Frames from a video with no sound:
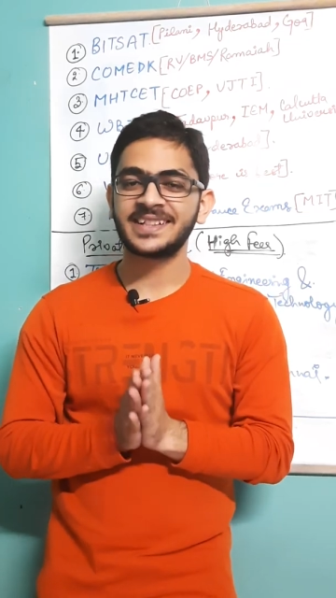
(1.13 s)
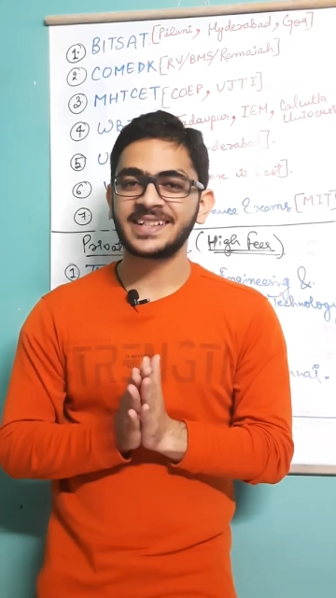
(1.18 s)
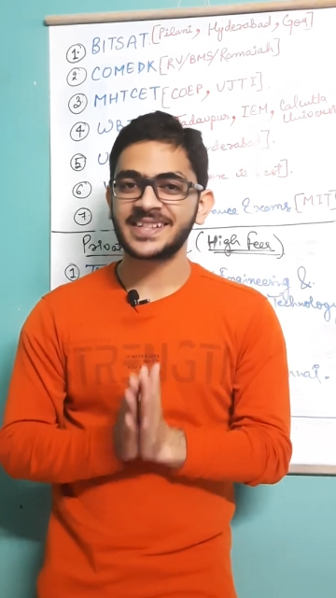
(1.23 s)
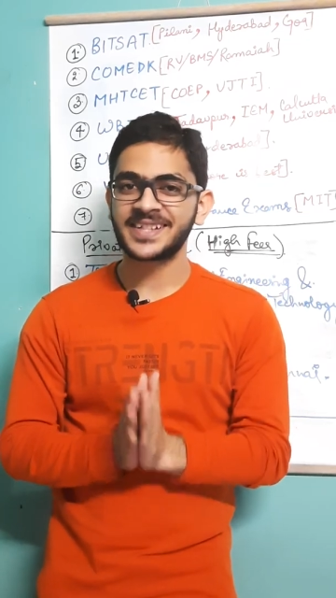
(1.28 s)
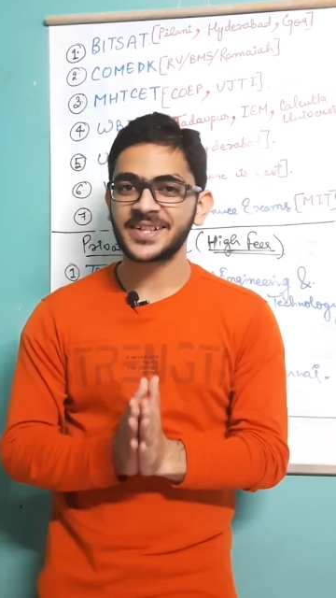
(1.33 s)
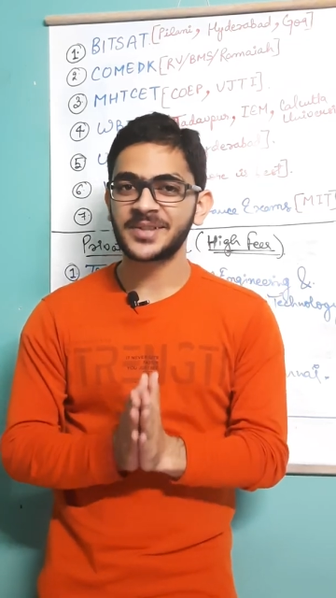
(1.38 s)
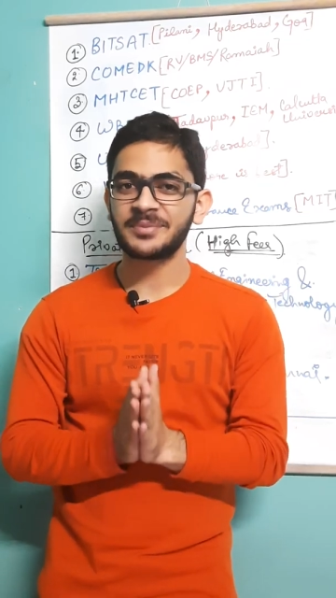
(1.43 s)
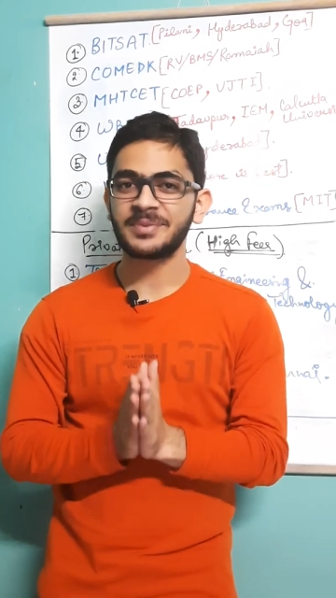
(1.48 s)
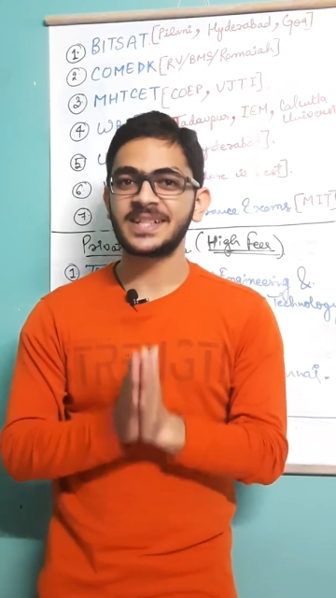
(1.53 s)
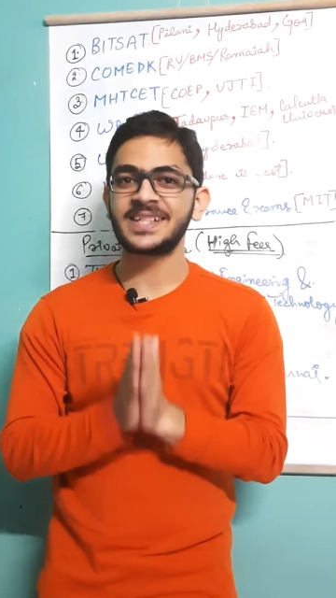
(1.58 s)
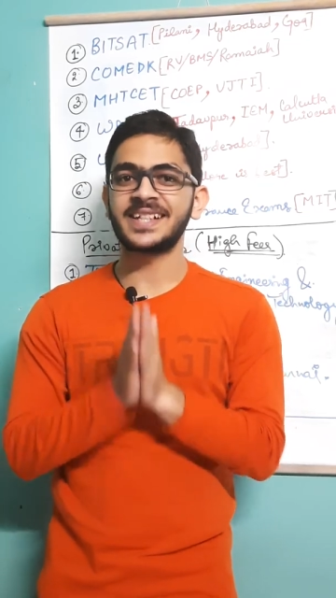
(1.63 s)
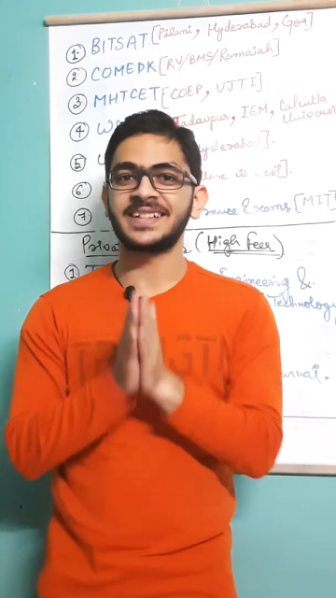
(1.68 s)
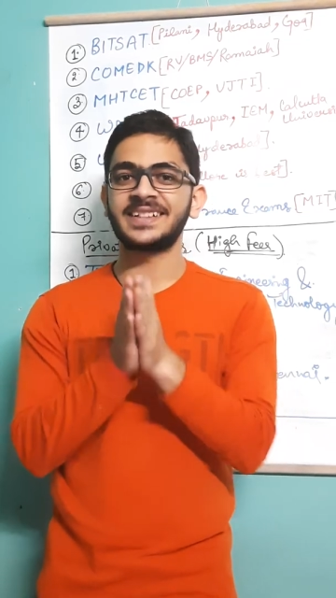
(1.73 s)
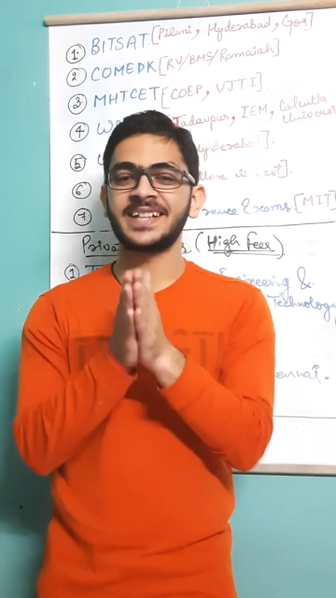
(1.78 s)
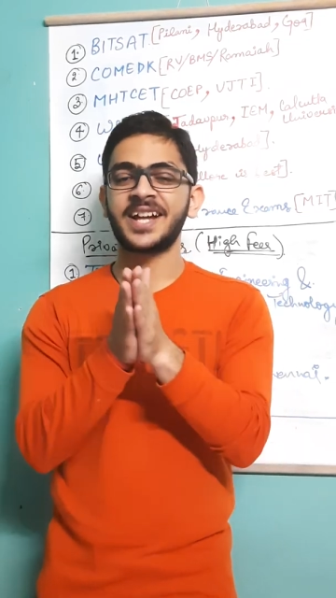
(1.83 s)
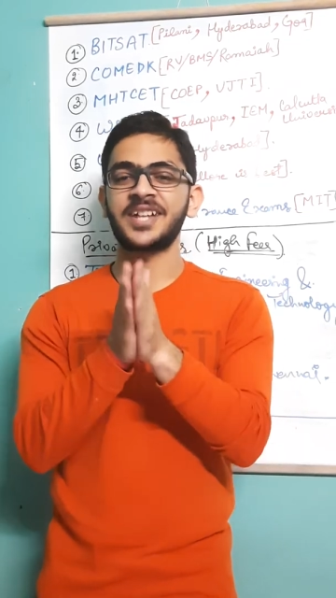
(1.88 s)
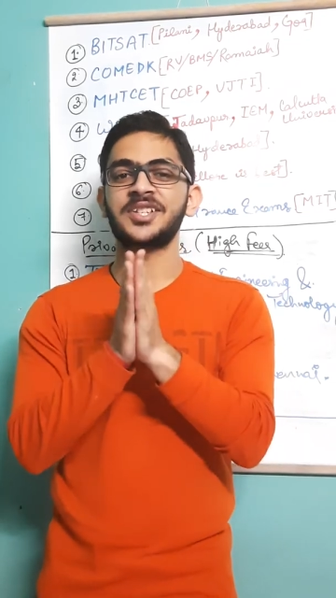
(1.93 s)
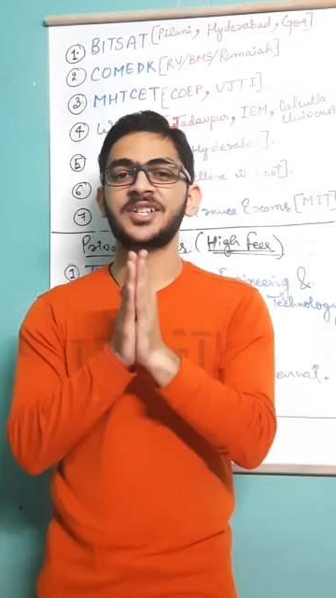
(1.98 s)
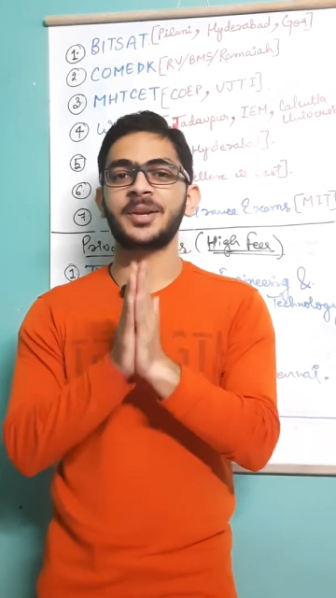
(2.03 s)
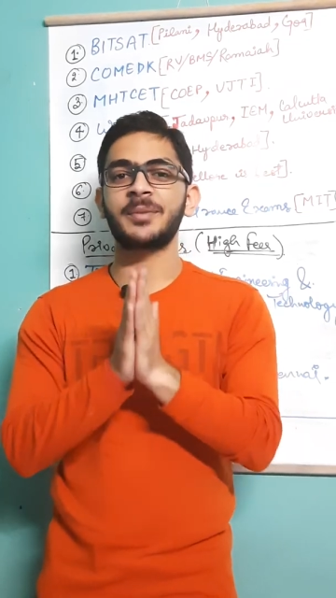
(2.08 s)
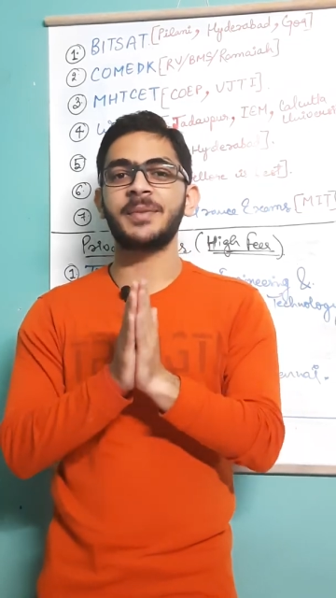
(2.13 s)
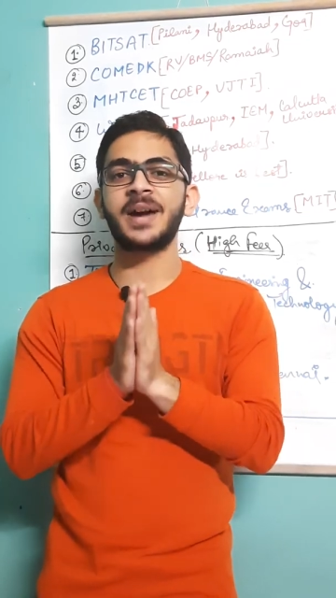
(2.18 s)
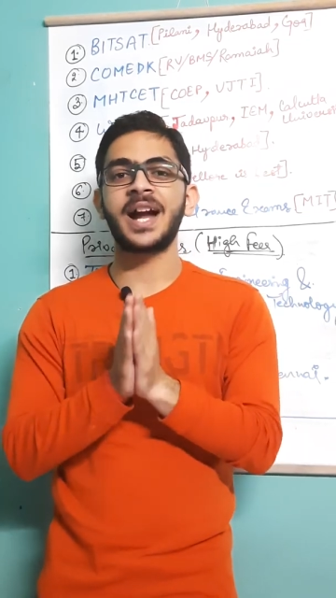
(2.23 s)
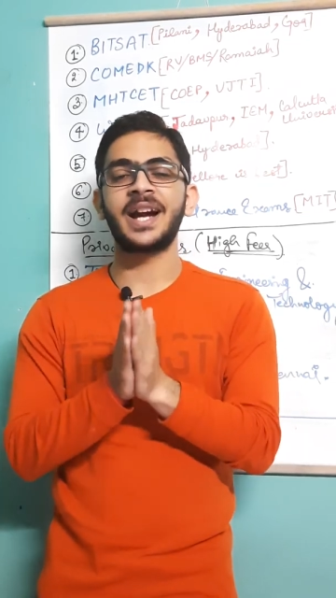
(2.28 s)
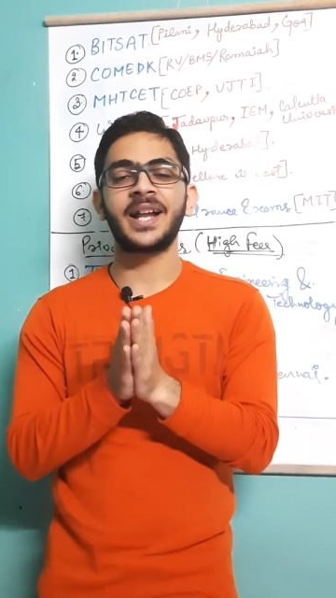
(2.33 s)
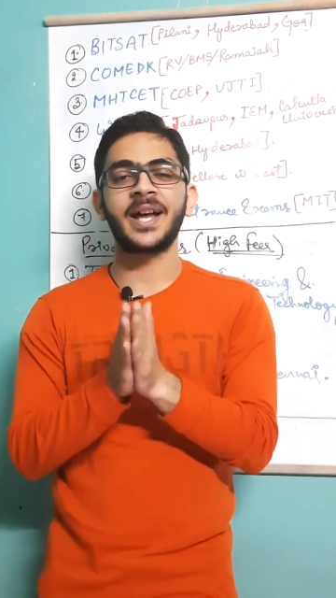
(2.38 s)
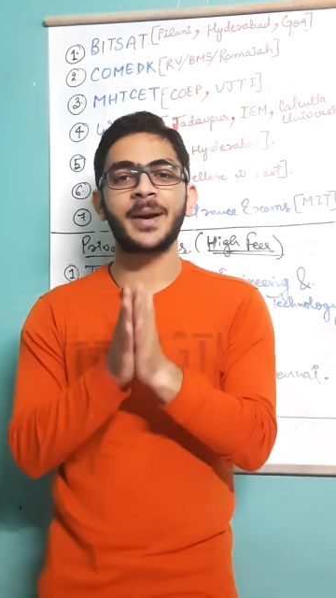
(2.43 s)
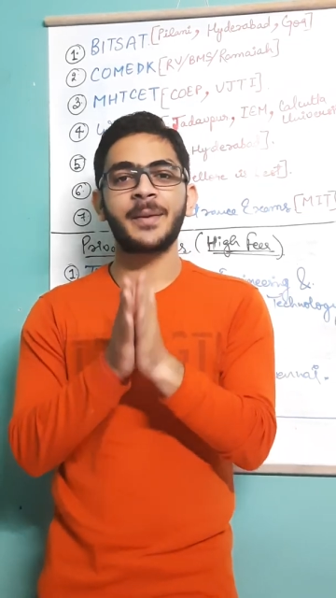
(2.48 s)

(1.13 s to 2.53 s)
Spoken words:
this is me Satyansh Sharma and